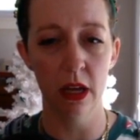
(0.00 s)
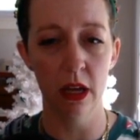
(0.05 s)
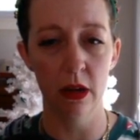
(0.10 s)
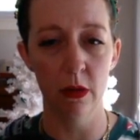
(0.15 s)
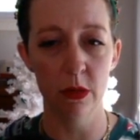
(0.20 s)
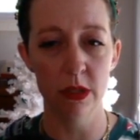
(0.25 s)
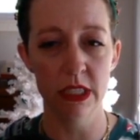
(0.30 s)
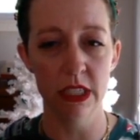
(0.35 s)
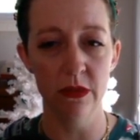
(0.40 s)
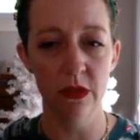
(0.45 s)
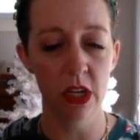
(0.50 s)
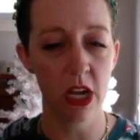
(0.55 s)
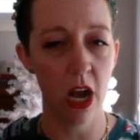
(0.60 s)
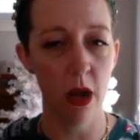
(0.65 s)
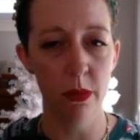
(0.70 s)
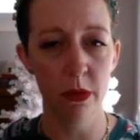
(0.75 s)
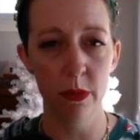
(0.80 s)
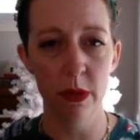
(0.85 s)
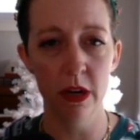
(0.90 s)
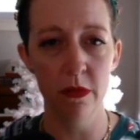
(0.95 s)
received the
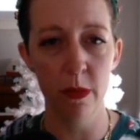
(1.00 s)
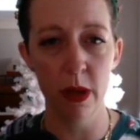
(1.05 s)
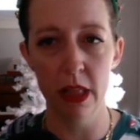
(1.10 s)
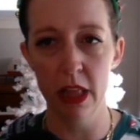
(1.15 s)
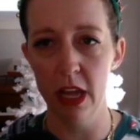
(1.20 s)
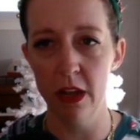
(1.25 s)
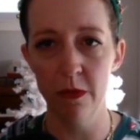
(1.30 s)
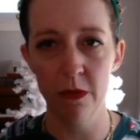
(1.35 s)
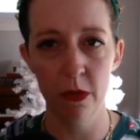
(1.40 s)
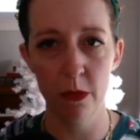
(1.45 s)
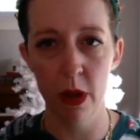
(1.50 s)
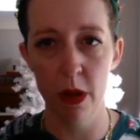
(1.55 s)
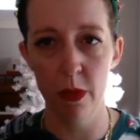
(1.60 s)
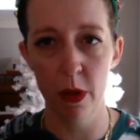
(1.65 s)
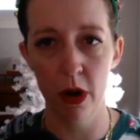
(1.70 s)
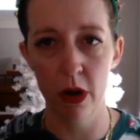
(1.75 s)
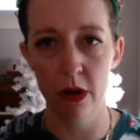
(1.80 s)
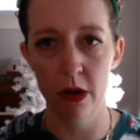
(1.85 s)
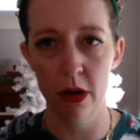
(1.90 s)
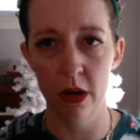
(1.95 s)
compliment of my life from my
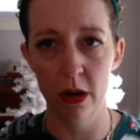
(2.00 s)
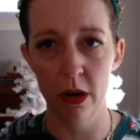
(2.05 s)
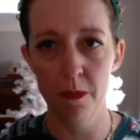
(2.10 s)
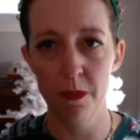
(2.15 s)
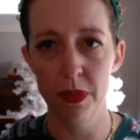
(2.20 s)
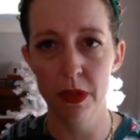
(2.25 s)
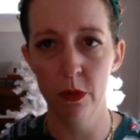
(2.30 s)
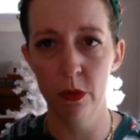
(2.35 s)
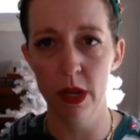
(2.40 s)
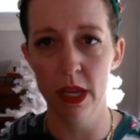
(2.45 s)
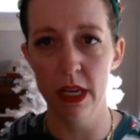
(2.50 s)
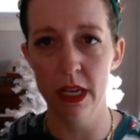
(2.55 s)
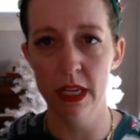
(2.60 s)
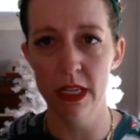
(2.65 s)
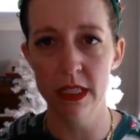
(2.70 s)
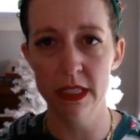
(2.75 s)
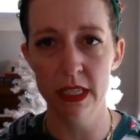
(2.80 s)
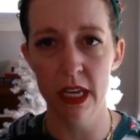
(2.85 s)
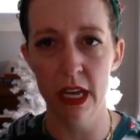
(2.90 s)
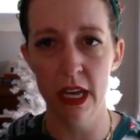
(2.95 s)
partner when he
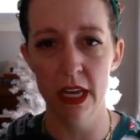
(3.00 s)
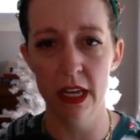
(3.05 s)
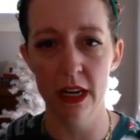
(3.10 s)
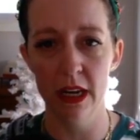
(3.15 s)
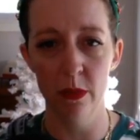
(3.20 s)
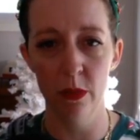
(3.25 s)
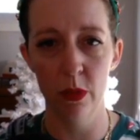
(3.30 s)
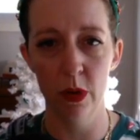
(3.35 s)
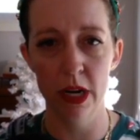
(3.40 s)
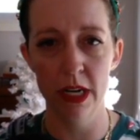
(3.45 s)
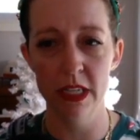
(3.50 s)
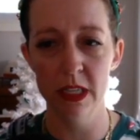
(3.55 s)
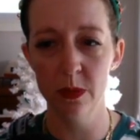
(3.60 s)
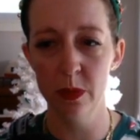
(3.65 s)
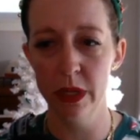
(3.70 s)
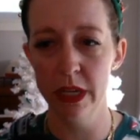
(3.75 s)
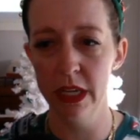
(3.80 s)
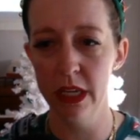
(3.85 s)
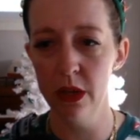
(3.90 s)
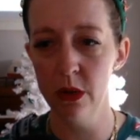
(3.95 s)
said, Brennan's
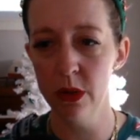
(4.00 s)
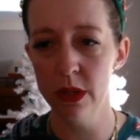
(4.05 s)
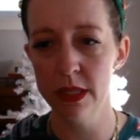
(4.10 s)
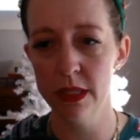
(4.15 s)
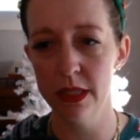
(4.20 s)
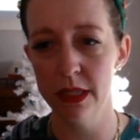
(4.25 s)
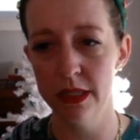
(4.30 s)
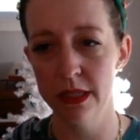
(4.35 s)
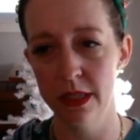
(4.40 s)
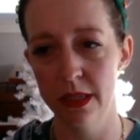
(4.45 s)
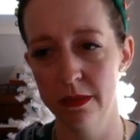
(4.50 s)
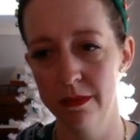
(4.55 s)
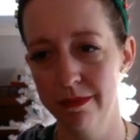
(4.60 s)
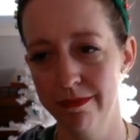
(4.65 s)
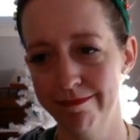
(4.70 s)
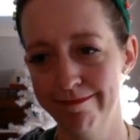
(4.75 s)
playing you this season.